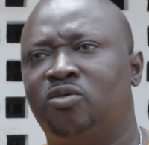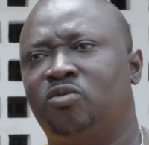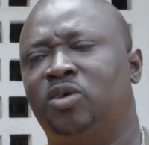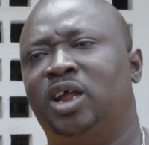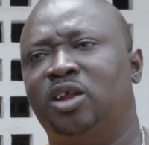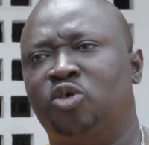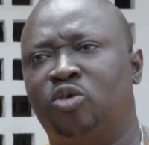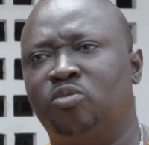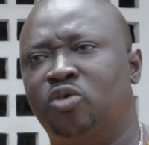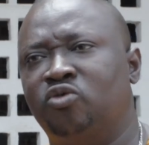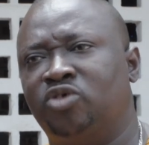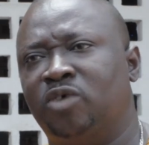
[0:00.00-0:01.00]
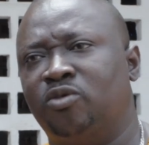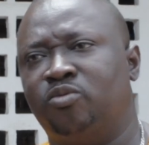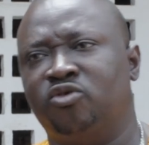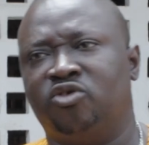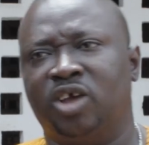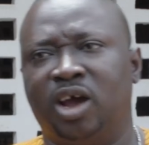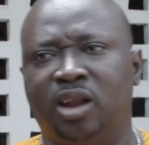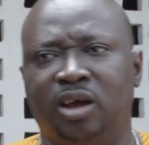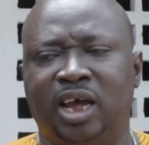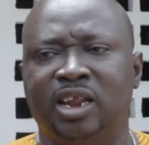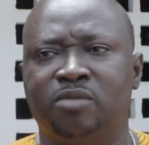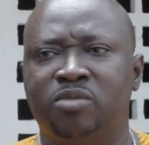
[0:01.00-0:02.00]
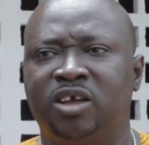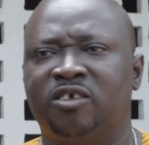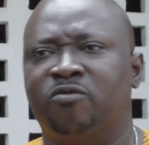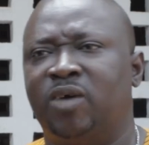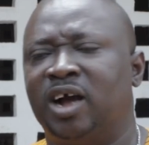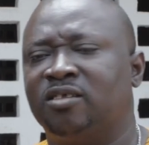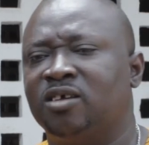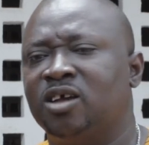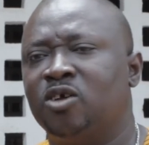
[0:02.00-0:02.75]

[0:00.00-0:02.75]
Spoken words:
Whether they don't born, who have a postnatal, and that they make in fact,